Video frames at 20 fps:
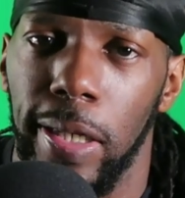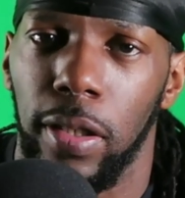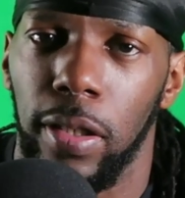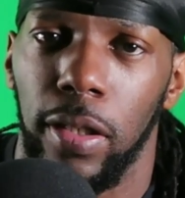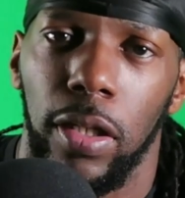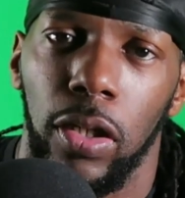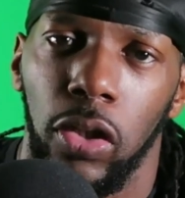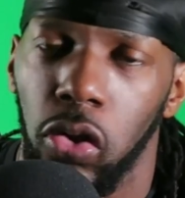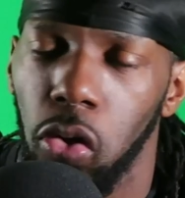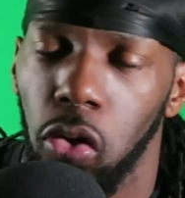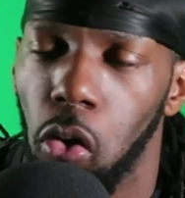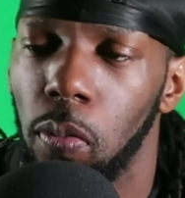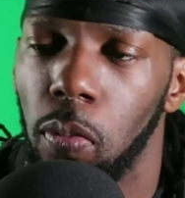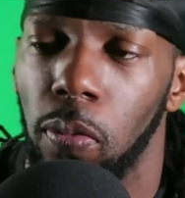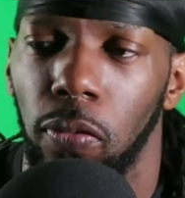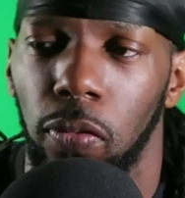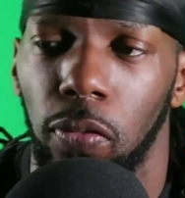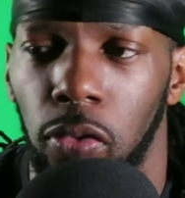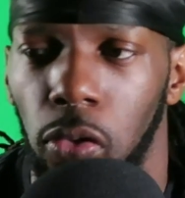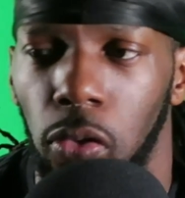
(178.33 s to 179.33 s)
So
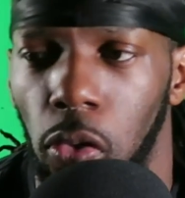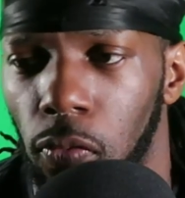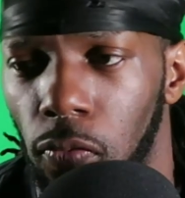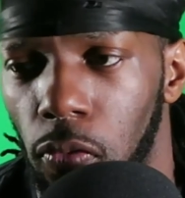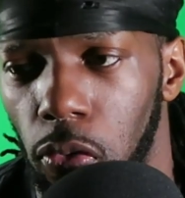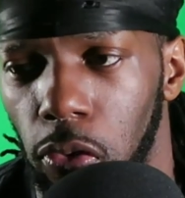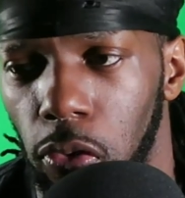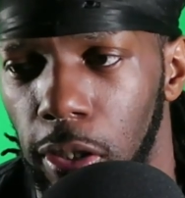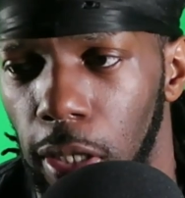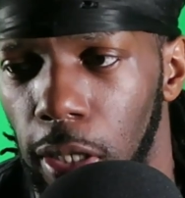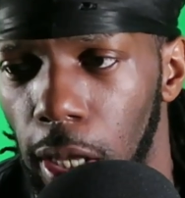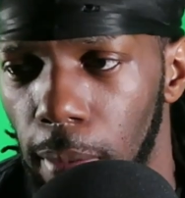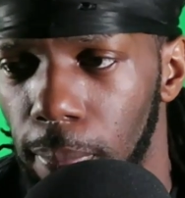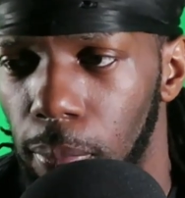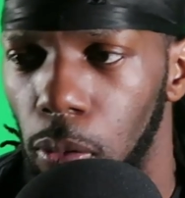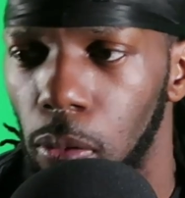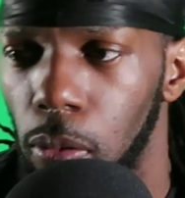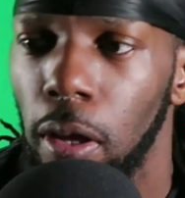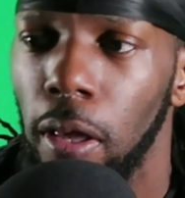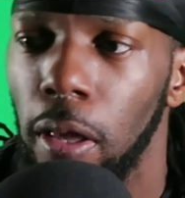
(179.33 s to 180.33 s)
for example,
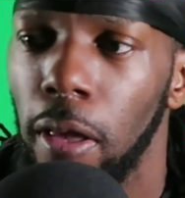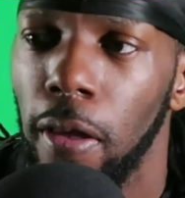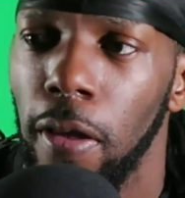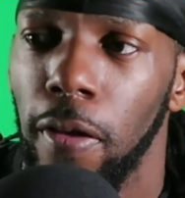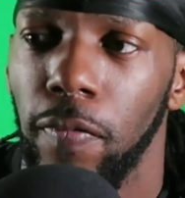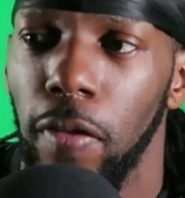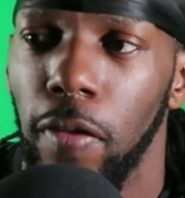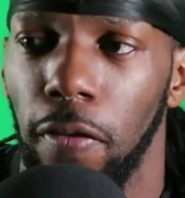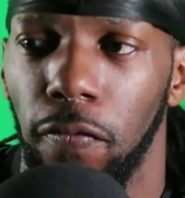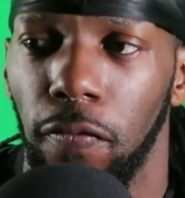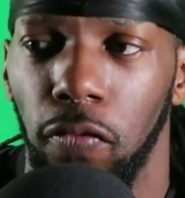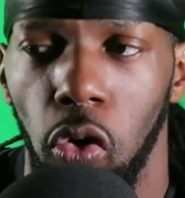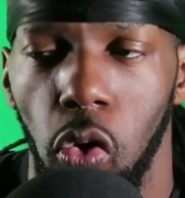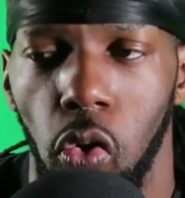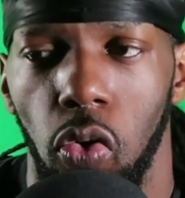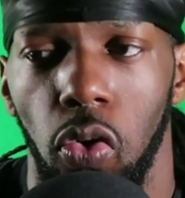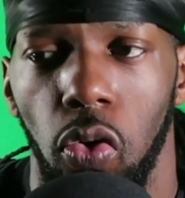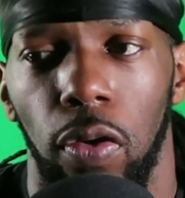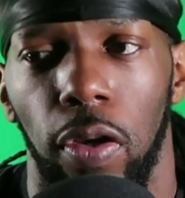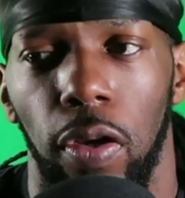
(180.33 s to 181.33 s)
if
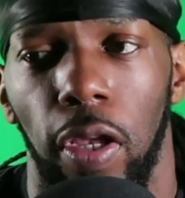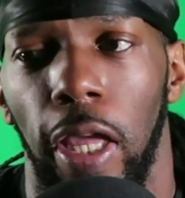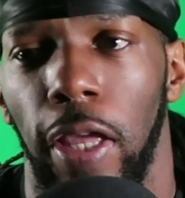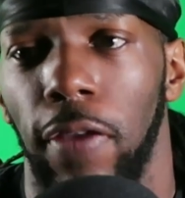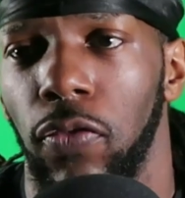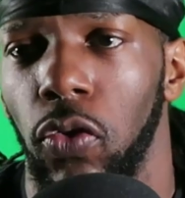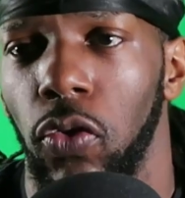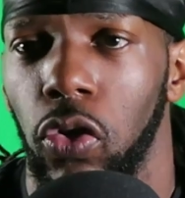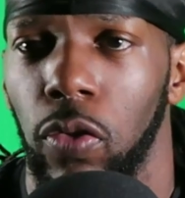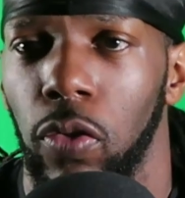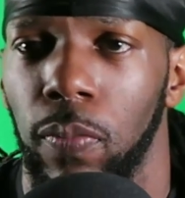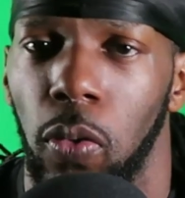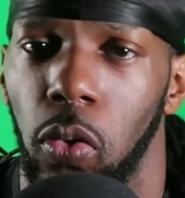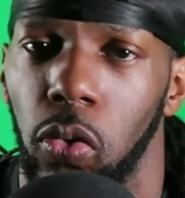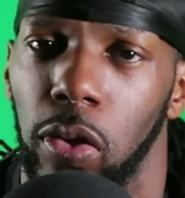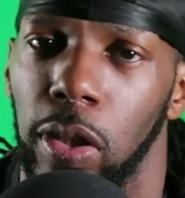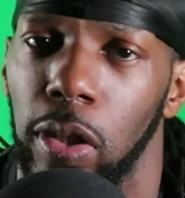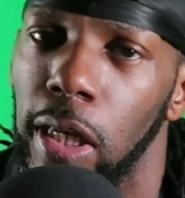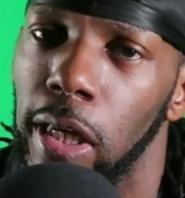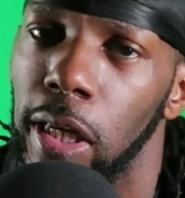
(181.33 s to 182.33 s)
you're supposed to
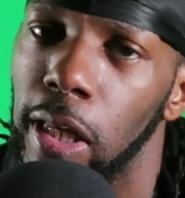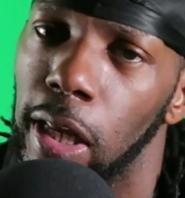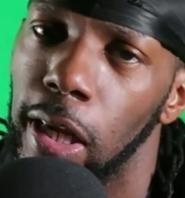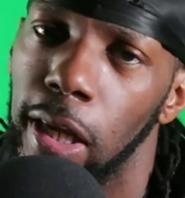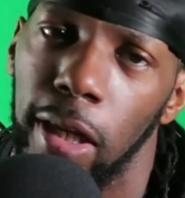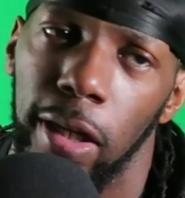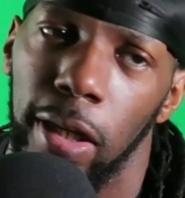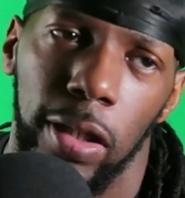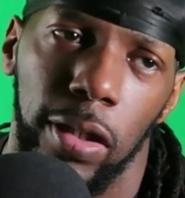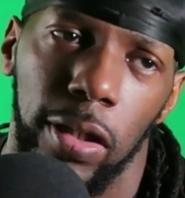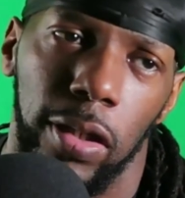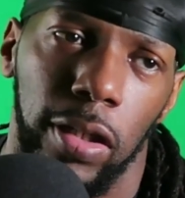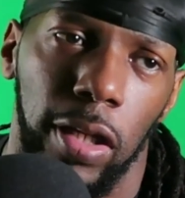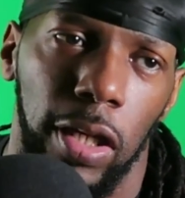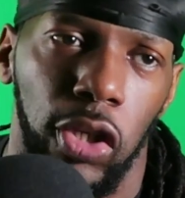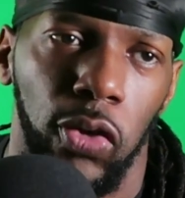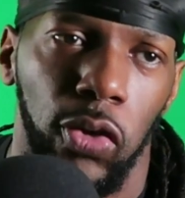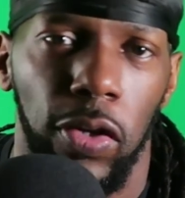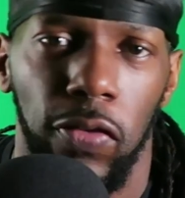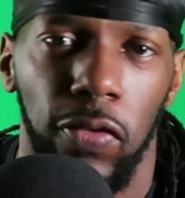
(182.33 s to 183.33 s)
get in, let's just say
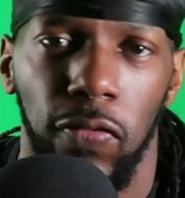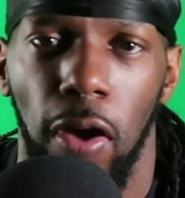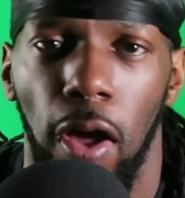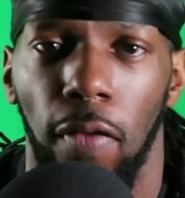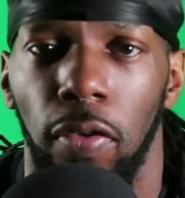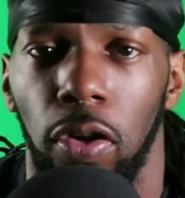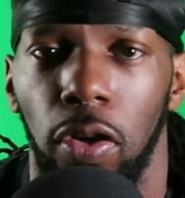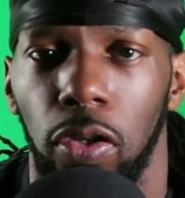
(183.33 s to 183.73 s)
2,500